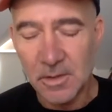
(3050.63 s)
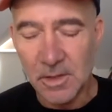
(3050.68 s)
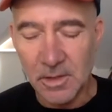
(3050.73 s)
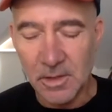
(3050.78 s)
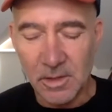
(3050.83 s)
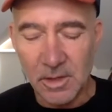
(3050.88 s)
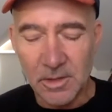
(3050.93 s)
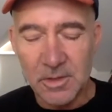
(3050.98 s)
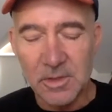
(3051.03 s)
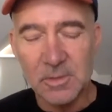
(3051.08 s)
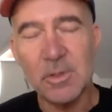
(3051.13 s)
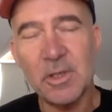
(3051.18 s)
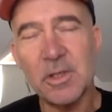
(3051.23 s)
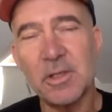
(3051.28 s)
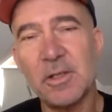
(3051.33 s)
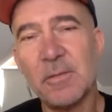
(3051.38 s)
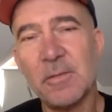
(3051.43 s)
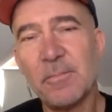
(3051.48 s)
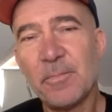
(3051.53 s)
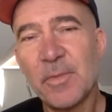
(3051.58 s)
And I just
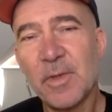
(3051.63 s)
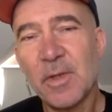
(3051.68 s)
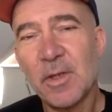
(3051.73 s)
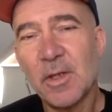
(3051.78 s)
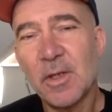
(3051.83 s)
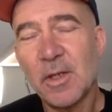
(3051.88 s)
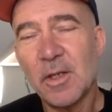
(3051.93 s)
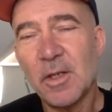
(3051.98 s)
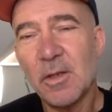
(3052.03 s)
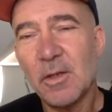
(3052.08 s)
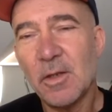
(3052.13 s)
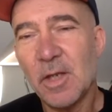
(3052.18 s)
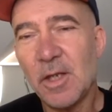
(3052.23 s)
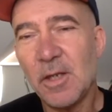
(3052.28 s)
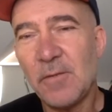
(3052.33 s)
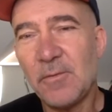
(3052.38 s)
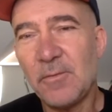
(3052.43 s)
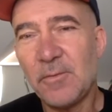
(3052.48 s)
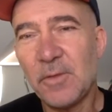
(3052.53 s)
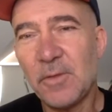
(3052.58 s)
wondered
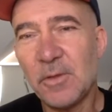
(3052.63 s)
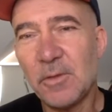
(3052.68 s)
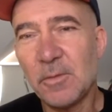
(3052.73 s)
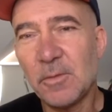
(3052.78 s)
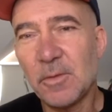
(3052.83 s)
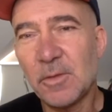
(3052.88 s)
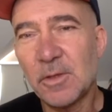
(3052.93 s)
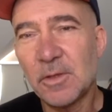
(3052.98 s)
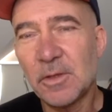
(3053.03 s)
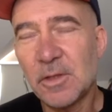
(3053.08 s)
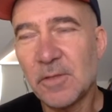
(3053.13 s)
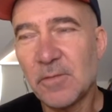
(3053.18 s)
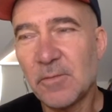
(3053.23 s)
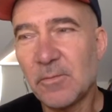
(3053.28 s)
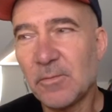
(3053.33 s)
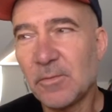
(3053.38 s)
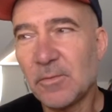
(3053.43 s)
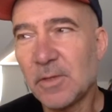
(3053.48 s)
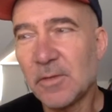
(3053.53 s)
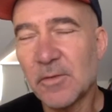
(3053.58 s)
if you could
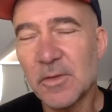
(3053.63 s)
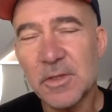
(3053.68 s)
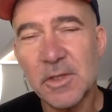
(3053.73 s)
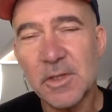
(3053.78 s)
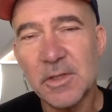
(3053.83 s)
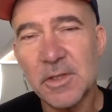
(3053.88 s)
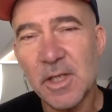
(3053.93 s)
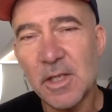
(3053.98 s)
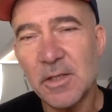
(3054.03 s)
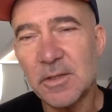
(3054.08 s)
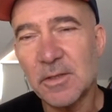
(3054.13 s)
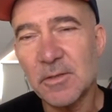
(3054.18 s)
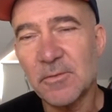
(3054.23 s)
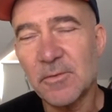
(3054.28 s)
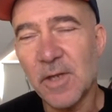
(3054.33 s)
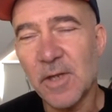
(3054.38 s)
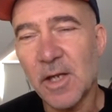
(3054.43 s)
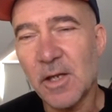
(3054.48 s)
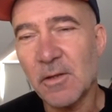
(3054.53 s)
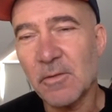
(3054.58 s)
give us a sense of
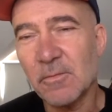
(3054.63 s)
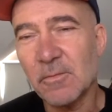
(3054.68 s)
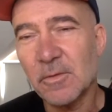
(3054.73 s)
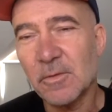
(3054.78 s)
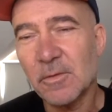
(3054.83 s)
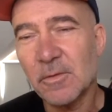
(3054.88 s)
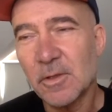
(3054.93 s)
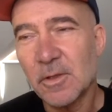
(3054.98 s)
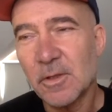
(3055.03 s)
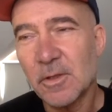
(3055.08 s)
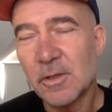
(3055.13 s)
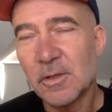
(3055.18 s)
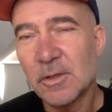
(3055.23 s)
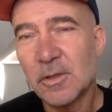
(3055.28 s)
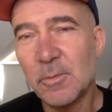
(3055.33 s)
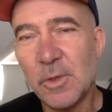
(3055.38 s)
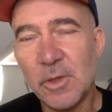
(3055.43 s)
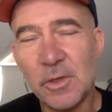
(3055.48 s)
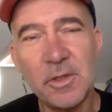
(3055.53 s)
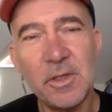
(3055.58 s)
how
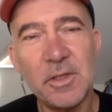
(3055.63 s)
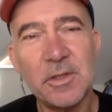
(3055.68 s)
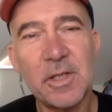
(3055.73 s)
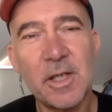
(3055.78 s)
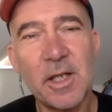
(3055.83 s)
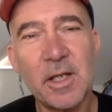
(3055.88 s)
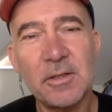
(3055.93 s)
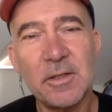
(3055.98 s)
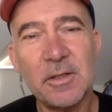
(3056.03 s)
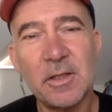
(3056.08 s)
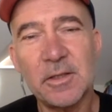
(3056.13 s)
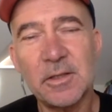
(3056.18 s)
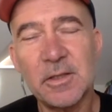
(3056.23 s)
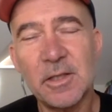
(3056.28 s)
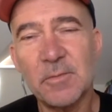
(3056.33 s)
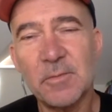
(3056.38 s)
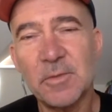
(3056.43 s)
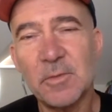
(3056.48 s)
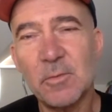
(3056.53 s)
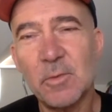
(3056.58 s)
communities had
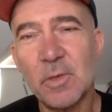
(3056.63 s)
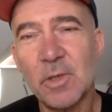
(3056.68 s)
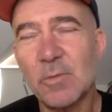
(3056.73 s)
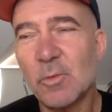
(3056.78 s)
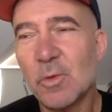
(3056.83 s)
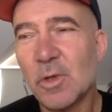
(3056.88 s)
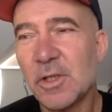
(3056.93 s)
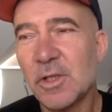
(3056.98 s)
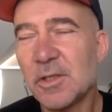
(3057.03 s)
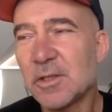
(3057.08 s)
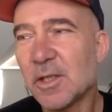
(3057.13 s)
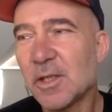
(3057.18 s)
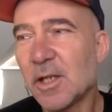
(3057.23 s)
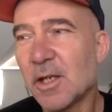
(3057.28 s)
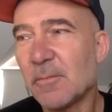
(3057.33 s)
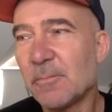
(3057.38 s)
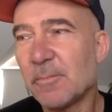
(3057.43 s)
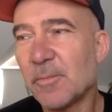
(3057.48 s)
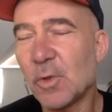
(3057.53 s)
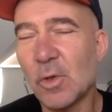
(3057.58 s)
accepted what is,
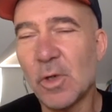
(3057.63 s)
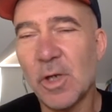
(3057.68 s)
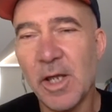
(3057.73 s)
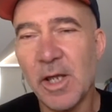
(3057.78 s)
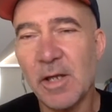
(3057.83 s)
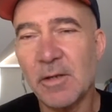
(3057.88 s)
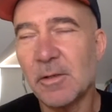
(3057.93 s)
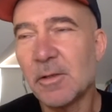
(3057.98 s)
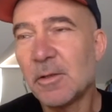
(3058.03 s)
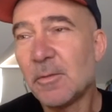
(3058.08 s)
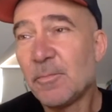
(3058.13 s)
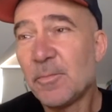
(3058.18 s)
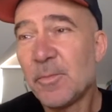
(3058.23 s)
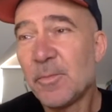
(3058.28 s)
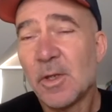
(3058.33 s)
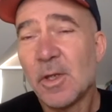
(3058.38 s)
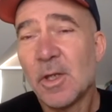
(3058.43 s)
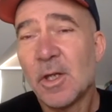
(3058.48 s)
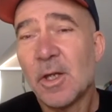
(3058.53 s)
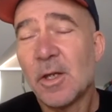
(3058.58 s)
or how
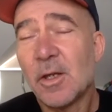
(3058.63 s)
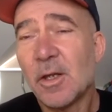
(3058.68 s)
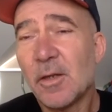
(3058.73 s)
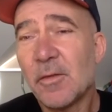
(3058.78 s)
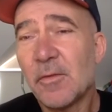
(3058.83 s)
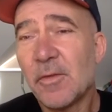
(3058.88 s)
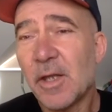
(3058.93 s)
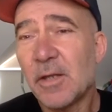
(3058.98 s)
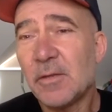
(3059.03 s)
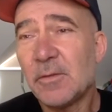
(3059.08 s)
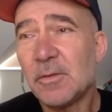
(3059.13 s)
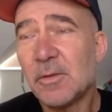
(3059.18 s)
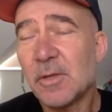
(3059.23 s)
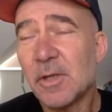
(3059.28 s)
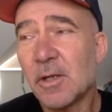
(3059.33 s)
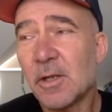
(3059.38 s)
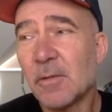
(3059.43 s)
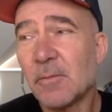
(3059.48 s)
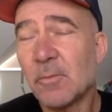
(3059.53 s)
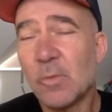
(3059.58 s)
they'd
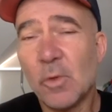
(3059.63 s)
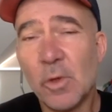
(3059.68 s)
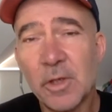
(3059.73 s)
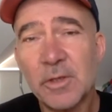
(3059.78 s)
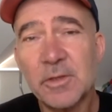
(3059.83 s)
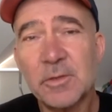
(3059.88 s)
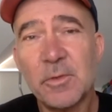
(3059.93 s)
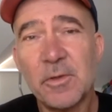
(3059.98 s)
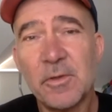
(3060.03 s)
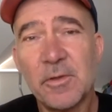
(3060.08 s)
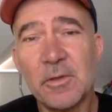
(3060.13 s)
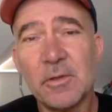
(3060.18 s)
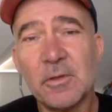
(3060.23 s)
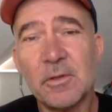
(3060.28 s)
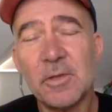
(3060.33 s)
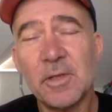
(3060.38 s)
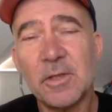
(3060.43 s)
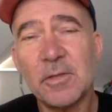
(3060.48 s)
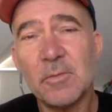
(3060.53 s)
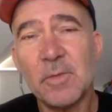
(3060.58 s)
worked with you
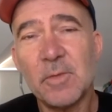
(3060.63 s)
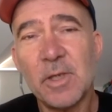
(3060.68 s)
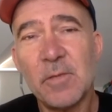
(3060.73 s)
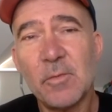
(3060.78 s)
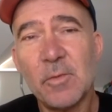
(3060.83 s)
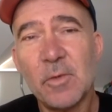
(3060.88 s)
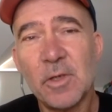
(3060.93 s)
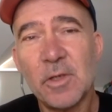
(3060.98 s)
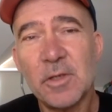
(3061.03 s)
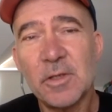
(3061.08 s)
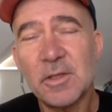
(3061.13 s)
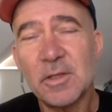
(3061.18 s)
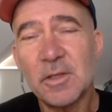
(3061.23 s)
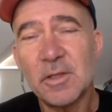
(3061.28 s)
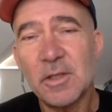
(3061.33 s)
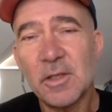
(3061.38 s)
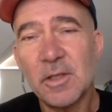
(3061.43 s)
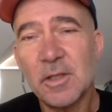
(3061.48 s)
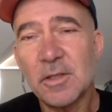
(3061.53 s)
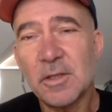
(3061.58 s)
in what
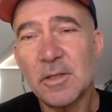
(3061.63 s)
is a